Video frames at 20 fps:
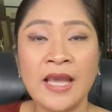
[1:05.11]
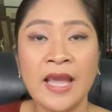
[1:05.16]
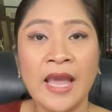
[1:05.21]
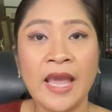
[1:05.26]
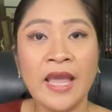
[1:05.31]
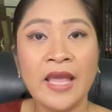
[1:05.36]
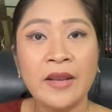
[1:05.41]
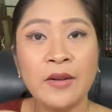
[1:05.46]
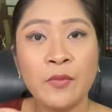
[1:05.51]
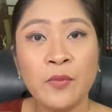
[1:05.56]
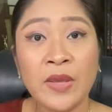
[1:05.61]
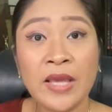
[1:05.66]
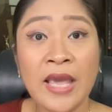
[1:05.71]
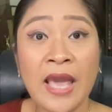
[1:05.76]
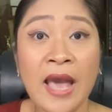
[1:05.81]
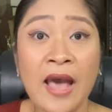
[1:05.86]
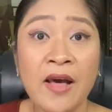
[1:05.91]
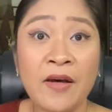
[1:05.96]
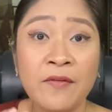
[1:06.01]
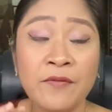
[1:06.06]
And we
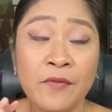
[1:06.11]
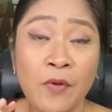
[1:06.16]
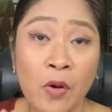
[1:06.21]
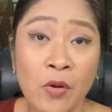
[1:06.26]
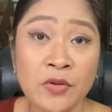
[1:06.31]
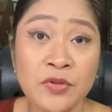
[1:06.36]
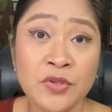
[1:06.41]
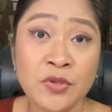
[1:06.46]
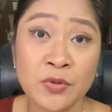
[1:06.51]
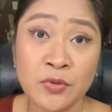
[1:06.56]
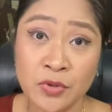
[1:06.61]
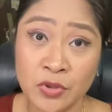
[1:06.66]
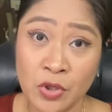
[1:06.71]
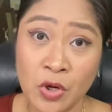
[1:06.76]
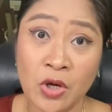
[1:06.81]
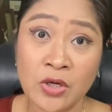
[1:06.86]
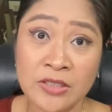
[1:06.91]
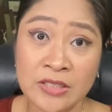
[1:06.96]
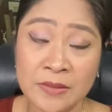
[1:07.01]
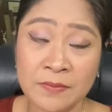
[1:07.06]
have also
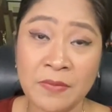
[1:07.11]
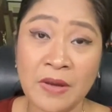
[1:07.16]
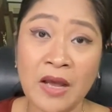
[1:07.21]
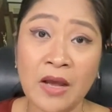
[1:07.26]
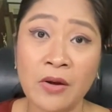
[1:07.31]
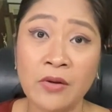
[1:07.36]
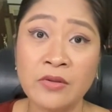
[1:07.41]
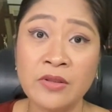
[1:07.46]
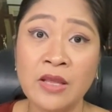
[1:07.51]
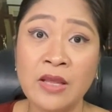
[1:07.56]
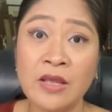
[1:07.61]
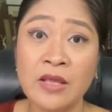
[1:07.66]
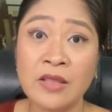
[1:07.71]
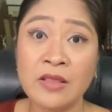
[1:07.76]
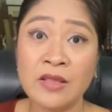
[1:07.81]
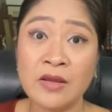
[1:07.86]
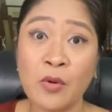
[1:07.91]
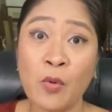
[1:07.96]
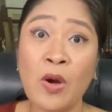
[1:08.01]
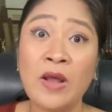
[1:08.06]
talked about
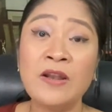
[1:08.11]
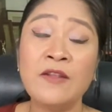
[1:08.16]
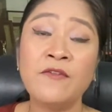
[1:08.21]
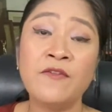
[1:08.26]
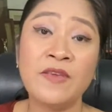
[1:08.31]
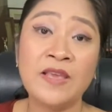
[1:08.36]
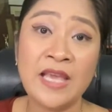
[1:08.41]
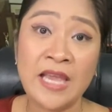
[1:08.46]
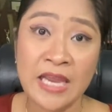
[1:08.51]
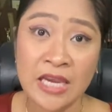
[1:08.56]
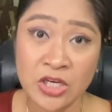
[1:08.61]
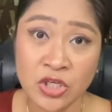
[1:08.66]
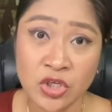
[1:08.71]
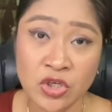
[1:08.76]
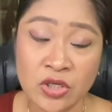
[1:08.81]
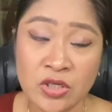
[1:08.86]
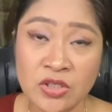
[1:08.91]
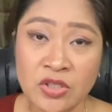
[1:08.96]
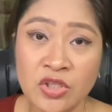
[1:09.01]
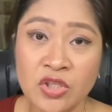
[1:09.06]
the
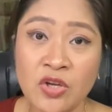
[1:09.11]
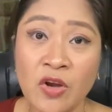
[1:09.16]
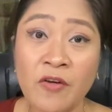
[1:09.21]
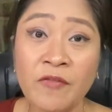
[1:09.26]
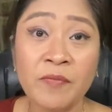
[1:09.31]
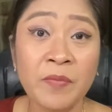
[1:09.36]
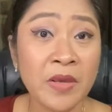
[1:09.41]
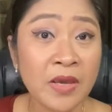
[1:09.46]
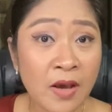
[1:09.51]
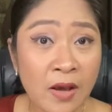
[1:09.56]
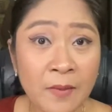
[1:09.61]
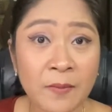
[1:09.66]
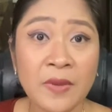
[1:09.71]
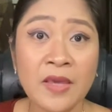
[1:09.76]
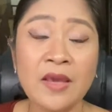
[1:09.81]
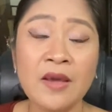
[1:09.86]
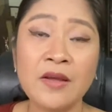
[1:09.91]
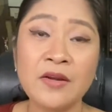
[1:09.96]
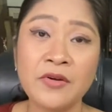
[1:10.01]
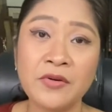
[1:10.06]
qualifications of
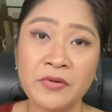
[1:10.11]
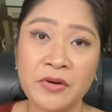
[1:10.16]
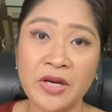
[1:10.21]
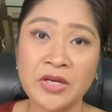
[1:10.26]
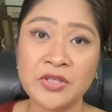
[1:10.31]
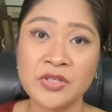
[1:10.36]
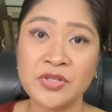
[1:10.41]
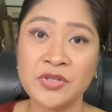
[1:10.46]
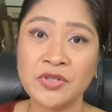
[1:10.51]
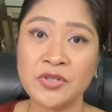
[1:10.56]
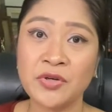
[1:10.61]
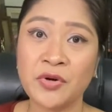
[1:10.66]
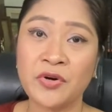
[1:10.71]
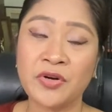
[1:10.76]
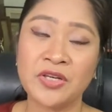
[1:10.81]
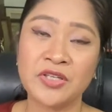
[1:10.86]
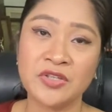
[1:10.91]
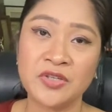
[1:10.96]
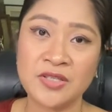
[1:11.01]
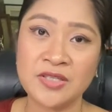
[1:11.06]
becoming a director or
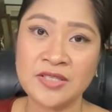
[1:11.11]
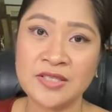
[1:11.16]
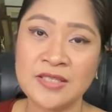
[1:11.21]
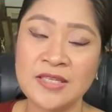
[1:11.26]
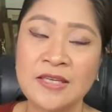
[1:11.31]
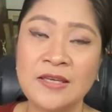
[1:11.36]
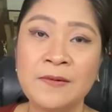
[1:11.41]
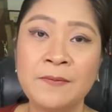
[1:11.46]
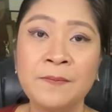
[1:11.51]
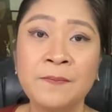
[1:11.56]
a trustee.